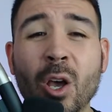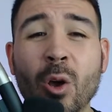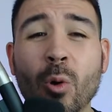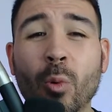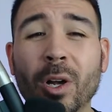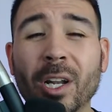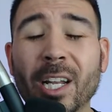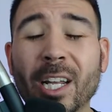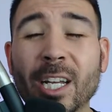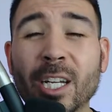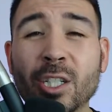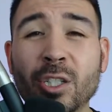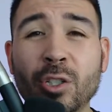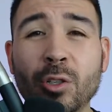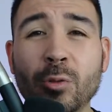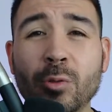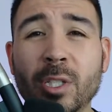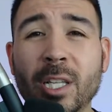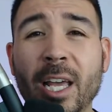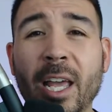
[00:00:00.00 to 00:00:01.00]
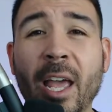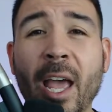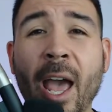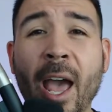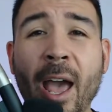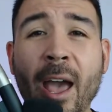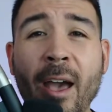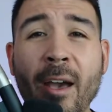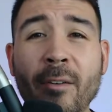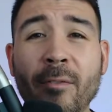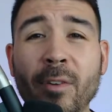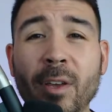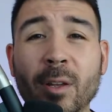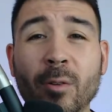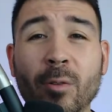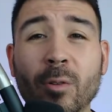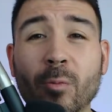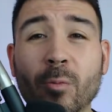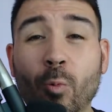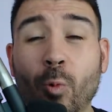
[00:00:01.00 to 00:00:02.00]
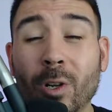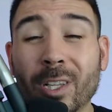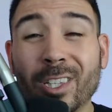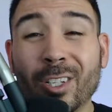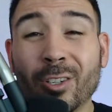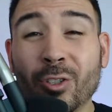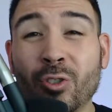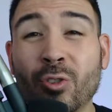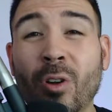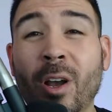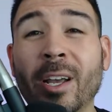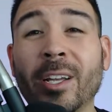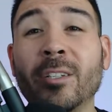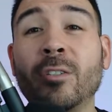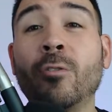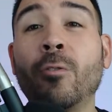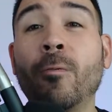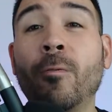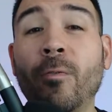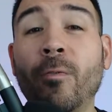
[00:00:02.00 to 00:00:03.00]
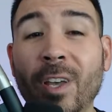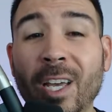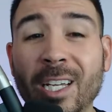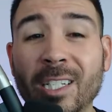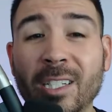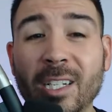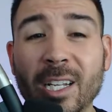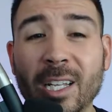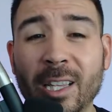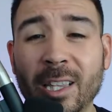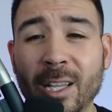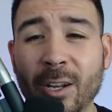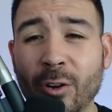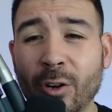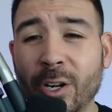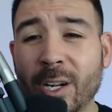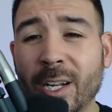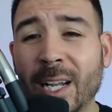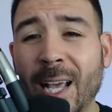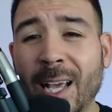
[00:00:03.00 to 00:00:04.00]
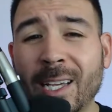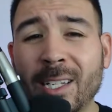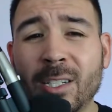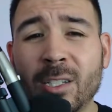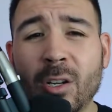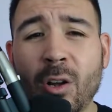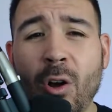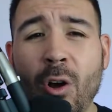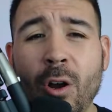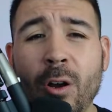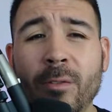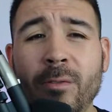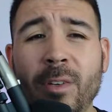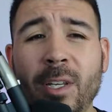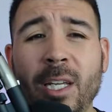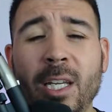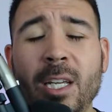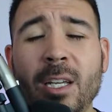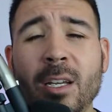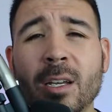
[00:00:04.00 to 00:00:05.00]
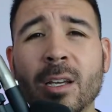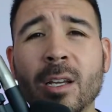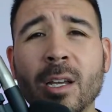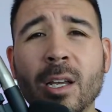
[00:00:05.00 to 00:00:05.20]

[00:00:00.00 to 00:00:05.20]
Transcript: what issues they have and what they're trying to fix in their next RV.